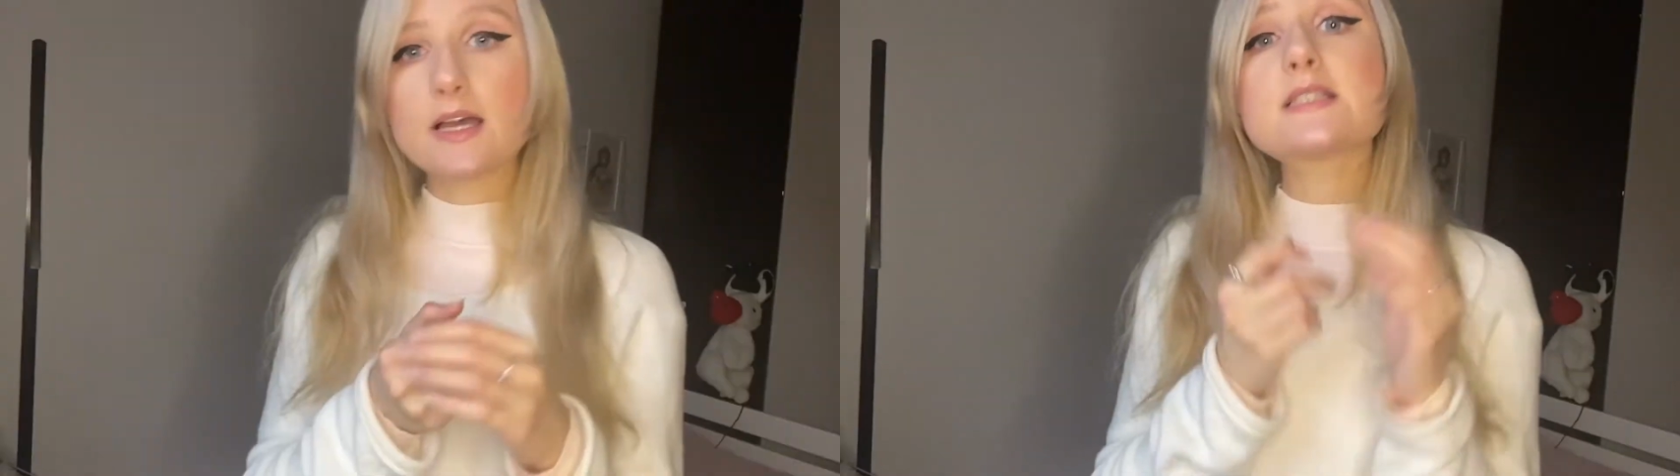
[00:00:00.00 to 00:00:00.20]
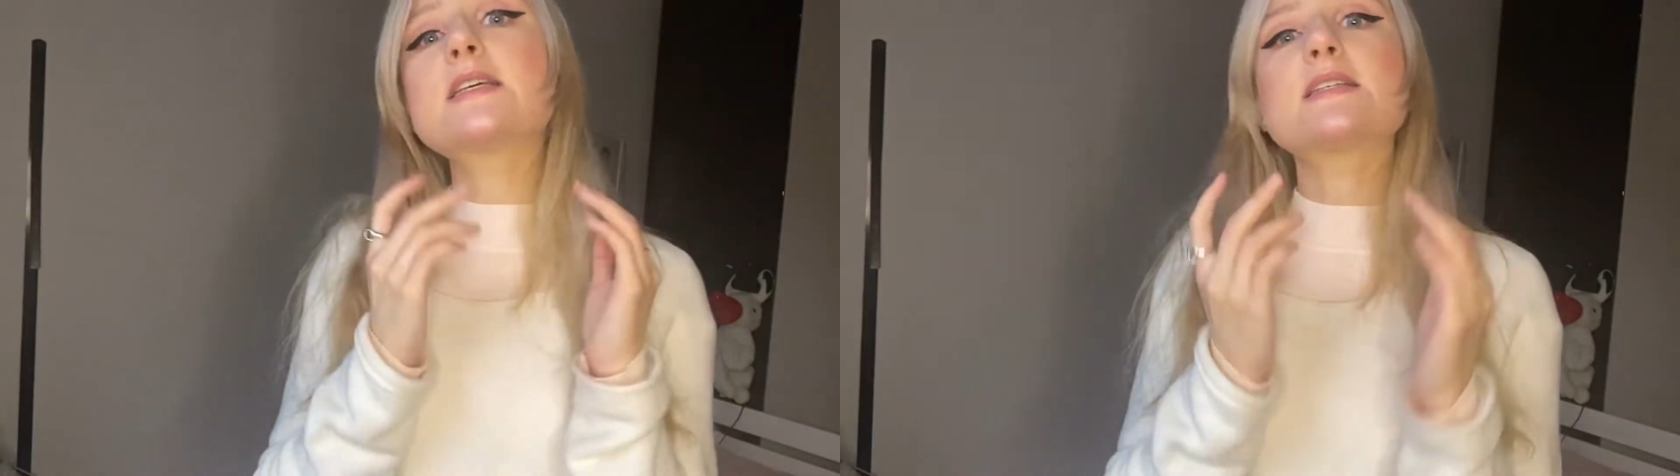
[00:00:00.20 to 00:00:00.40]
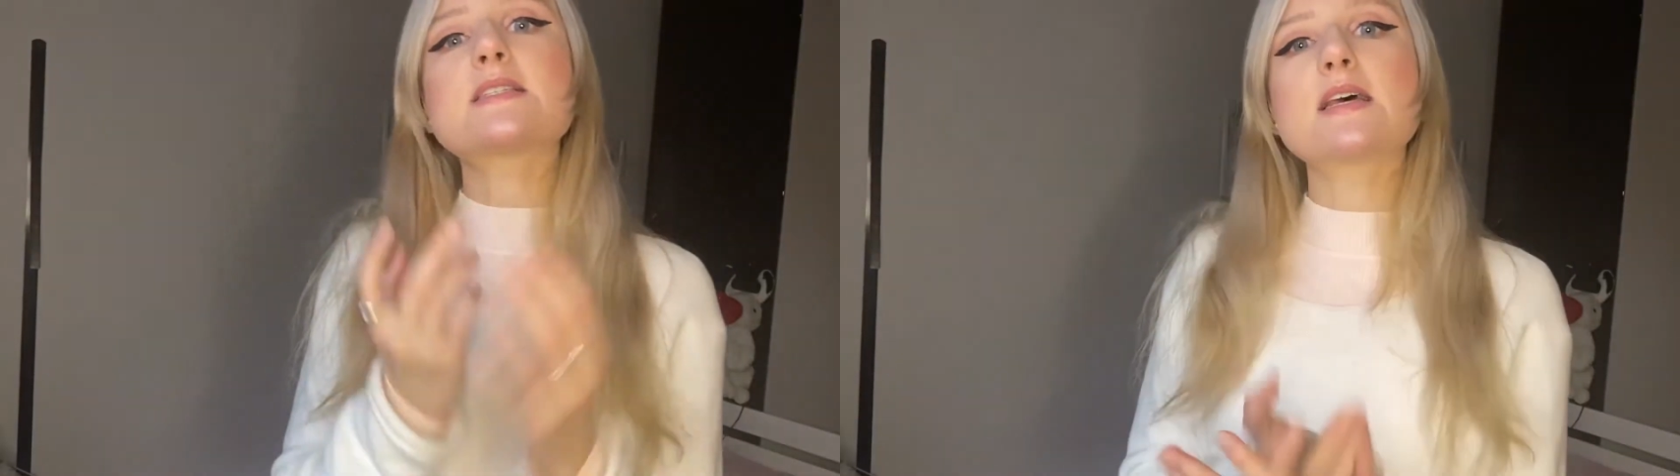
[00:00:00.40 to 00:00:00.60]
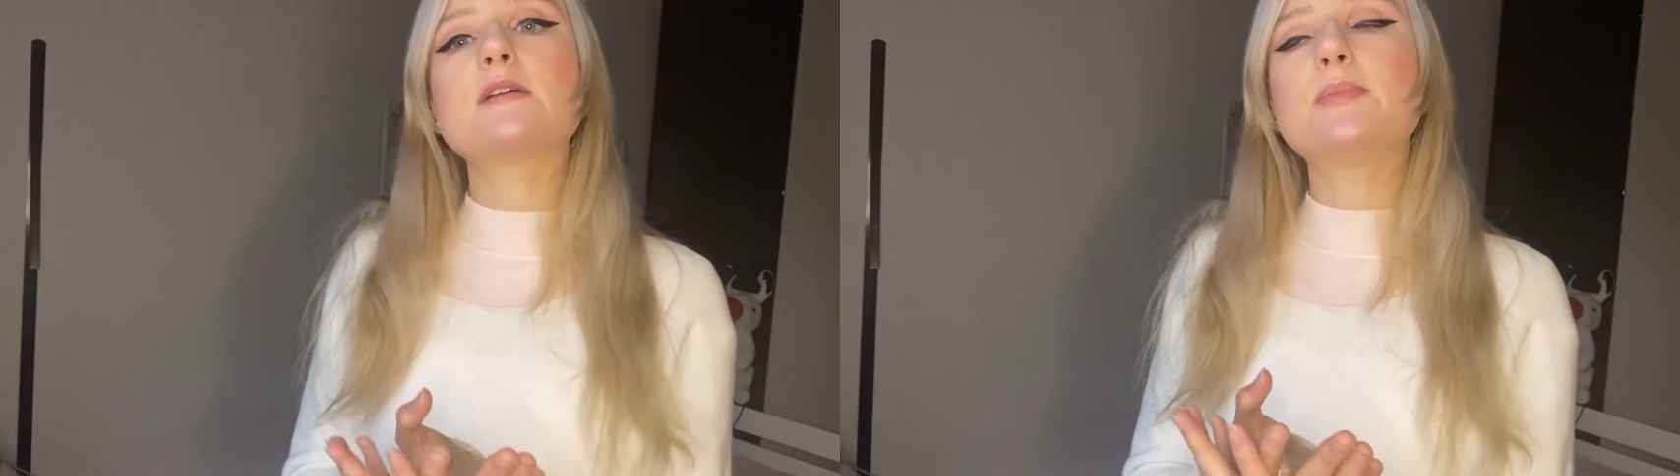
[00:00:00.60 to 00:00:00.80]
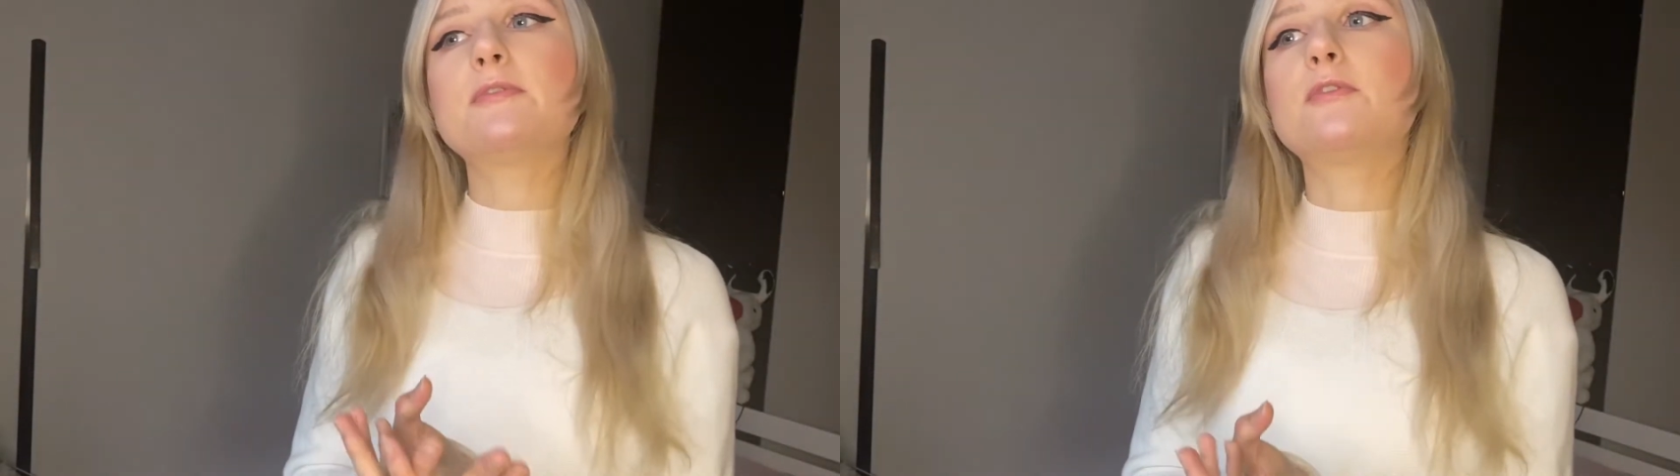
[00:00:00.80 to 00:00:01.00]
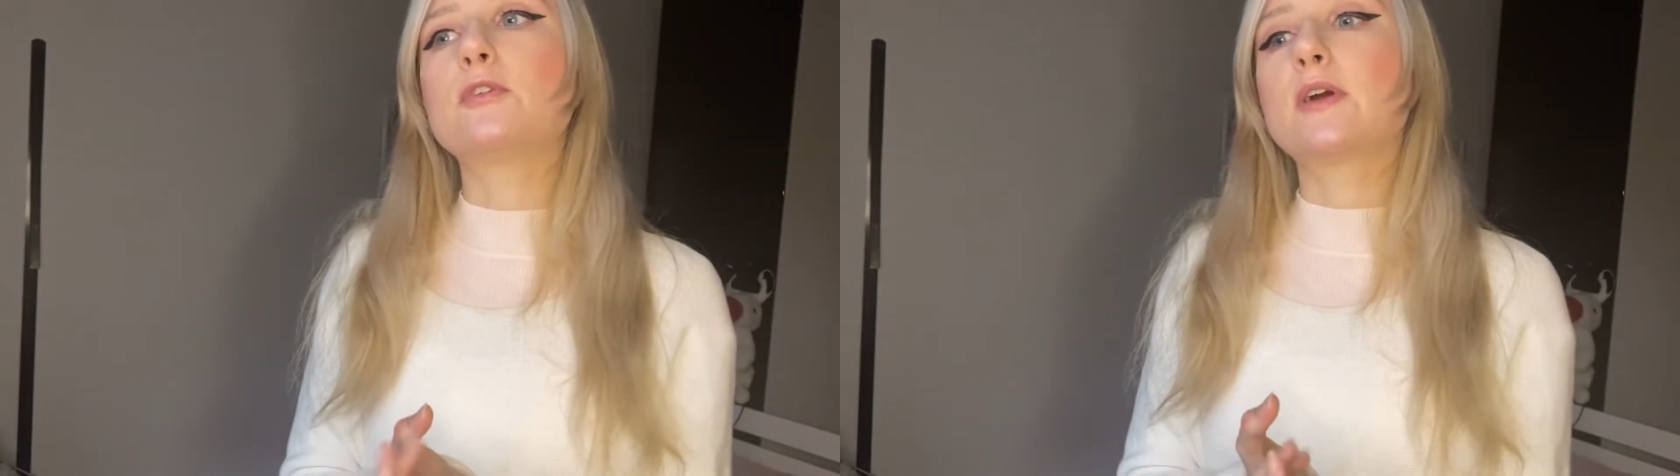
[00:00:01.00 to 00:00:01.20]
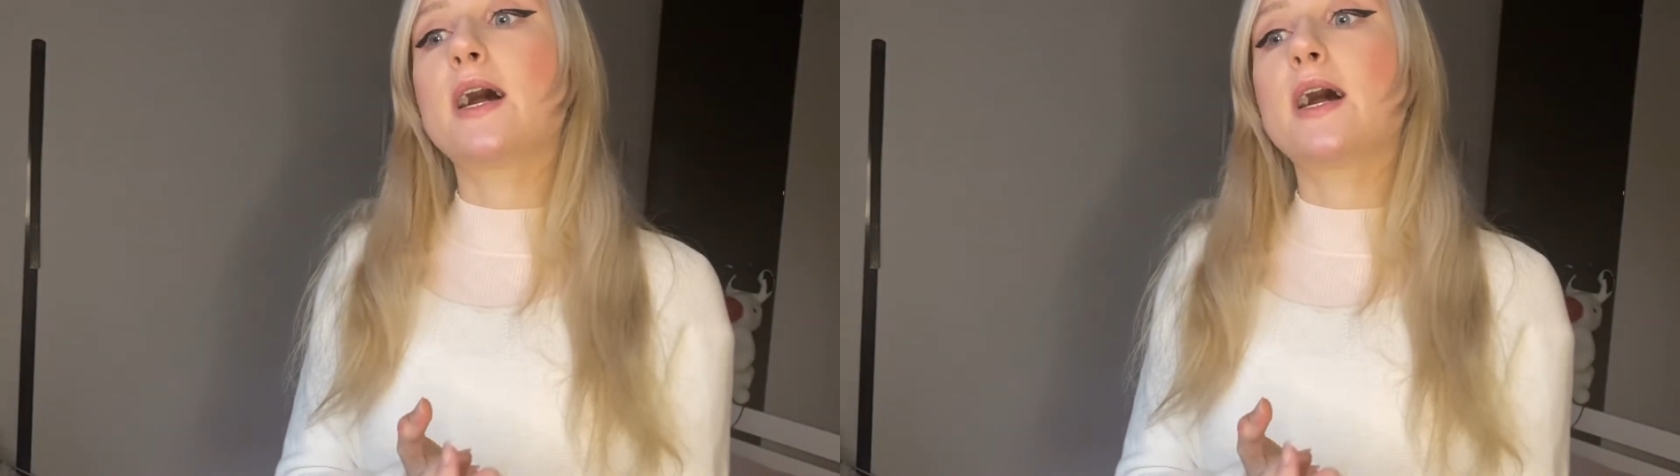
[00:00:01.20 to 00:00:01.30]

As I said before,